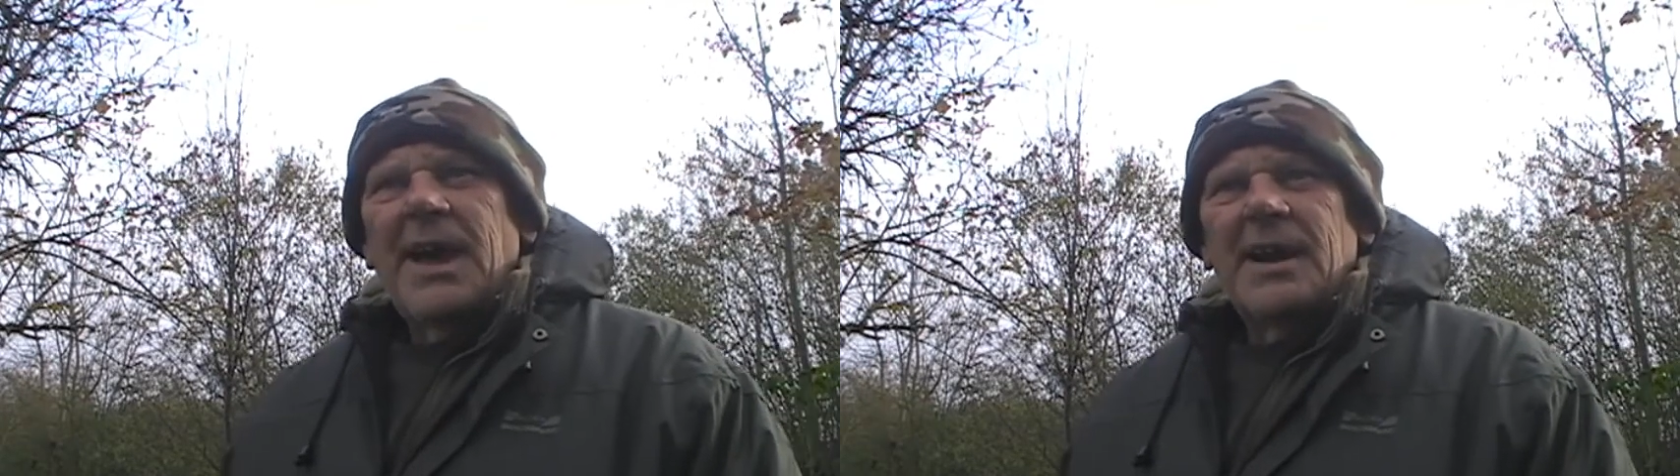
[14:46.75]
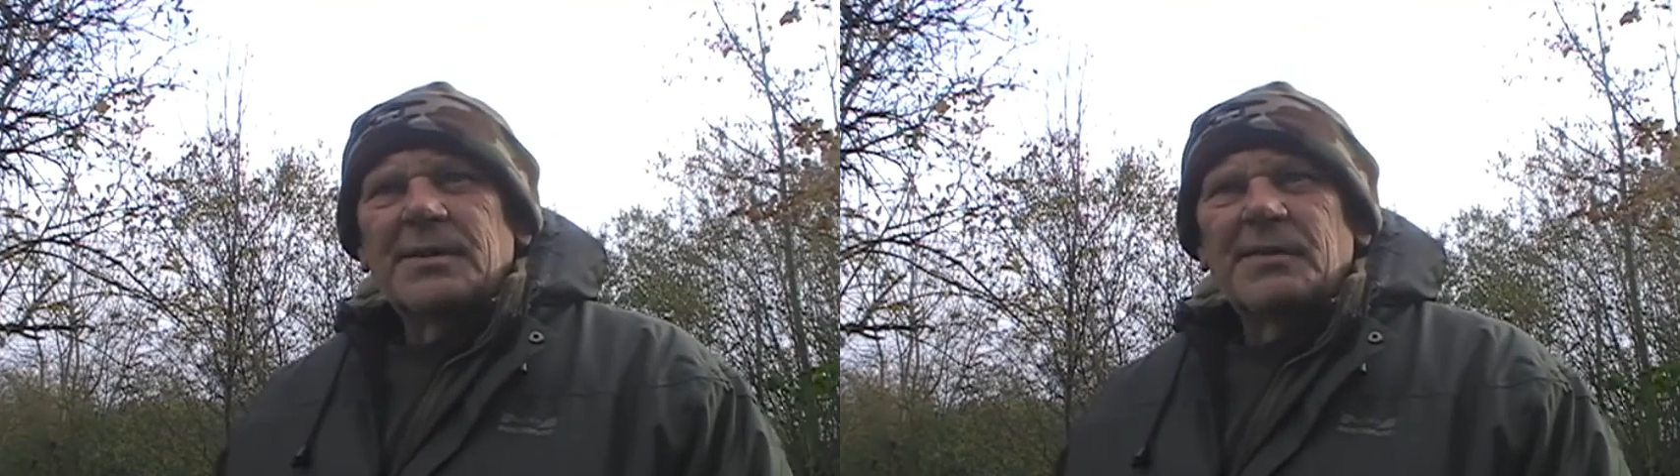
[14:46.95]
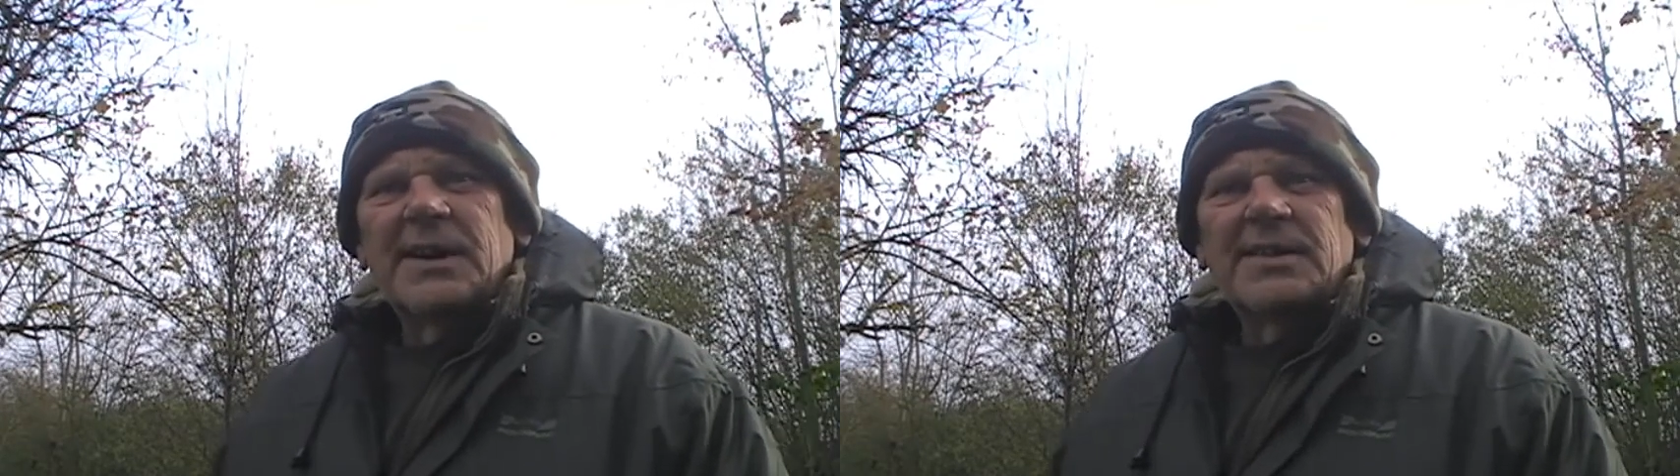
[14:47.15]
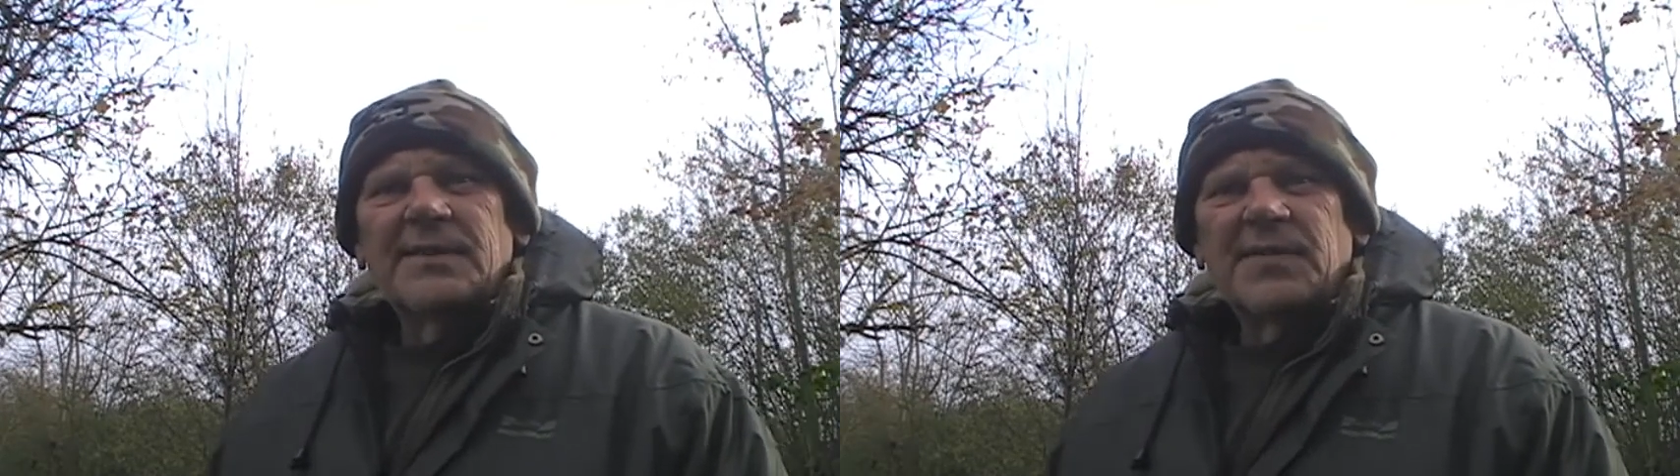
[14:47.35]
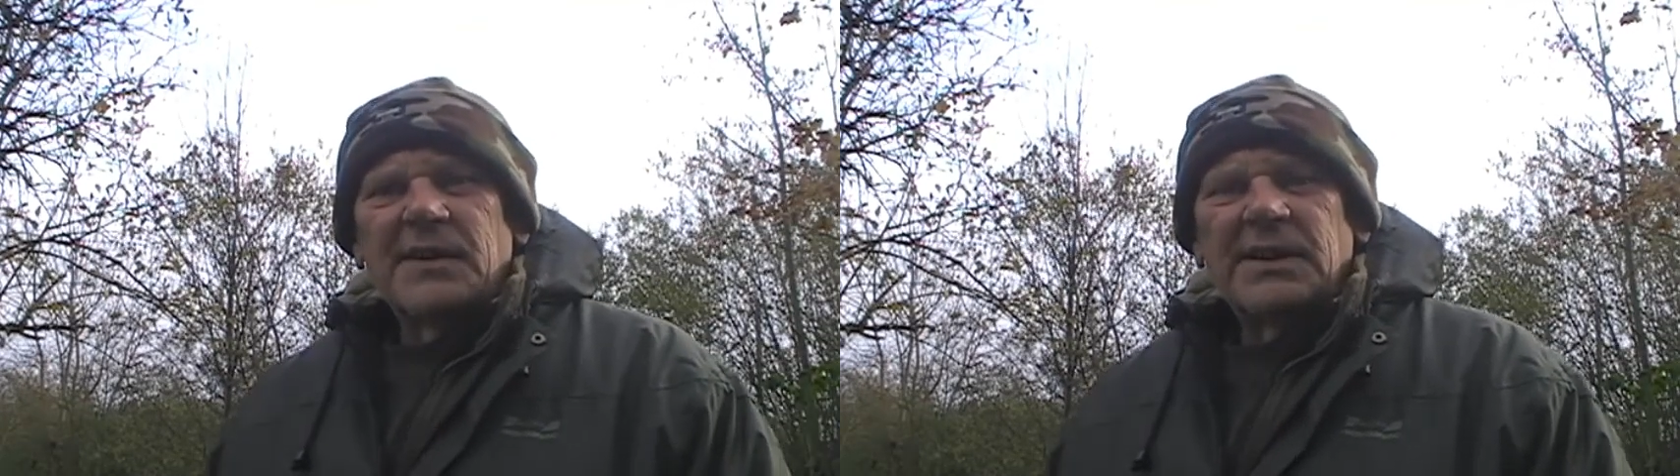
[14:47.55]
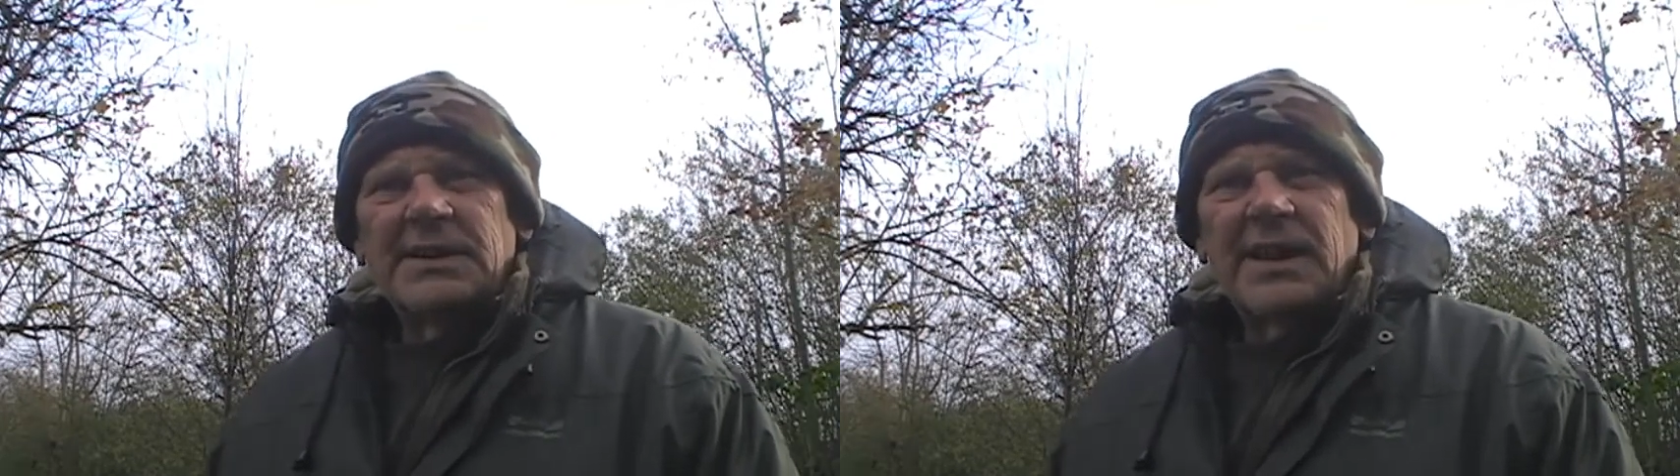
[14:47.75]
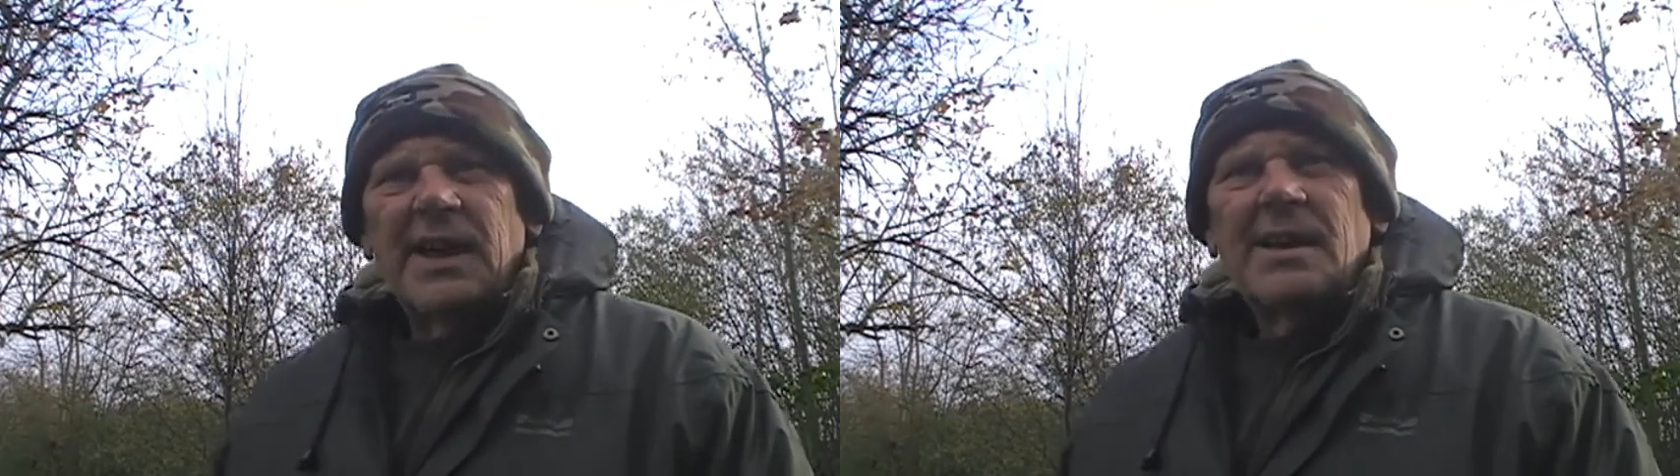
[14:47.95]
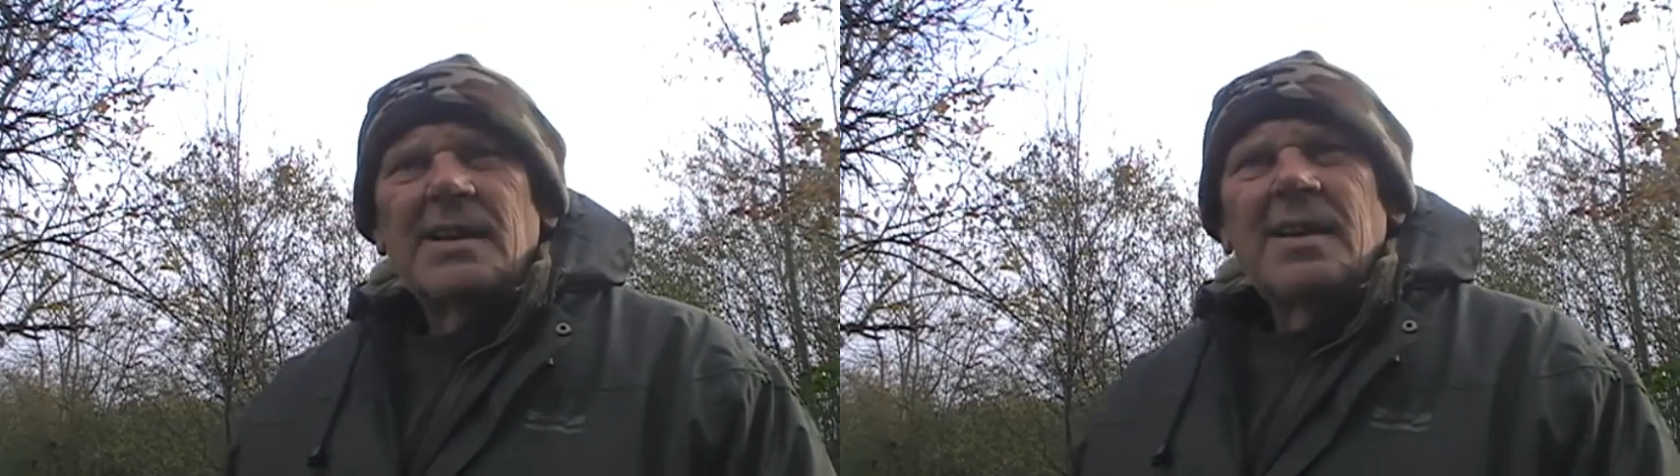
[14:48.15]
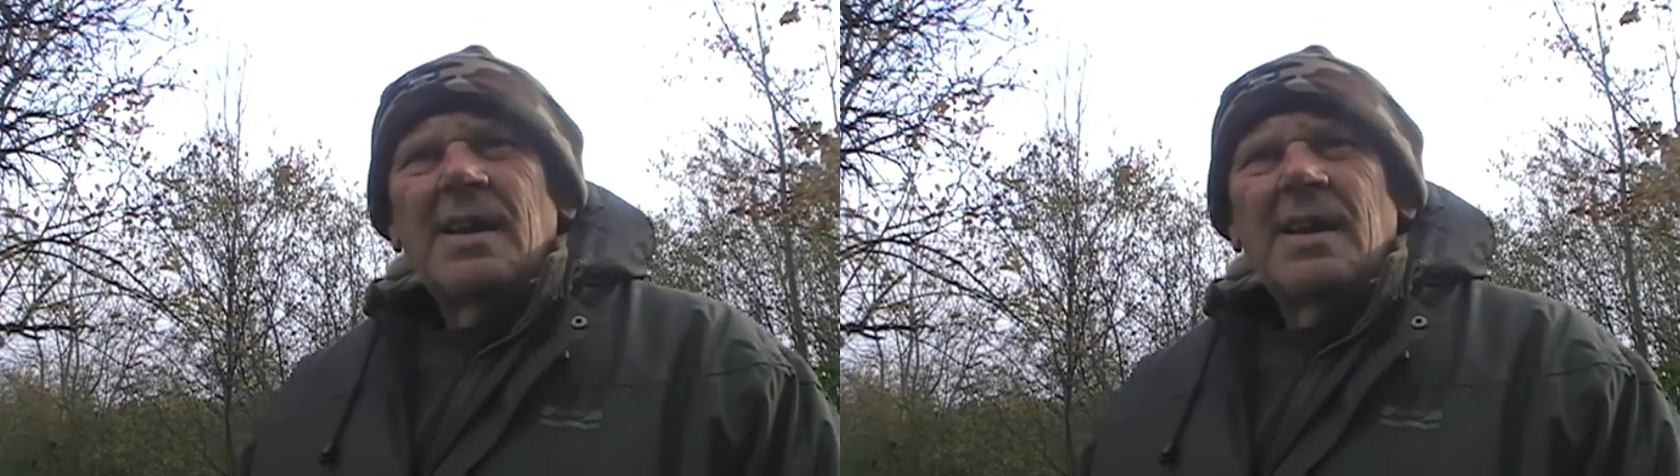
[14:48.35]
out of the reeds if they're in there.